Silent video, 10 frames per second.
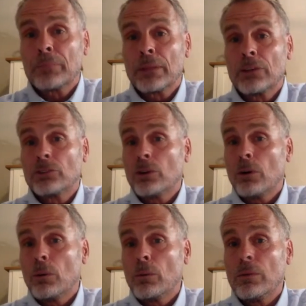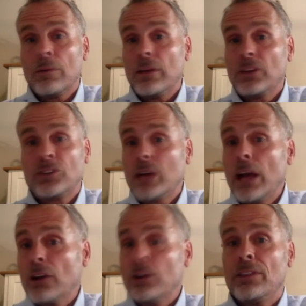So it's not
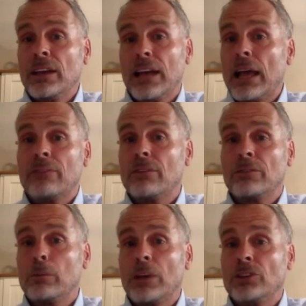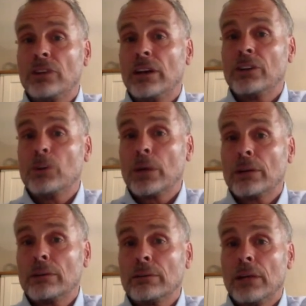a good thing to have inflammation in a joint.
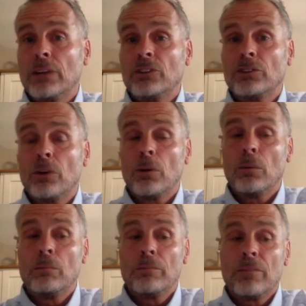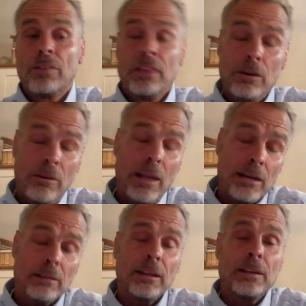And so
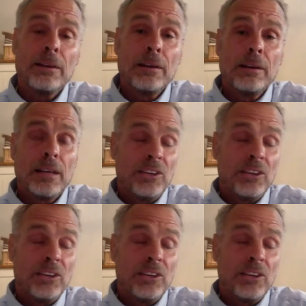theoretically, in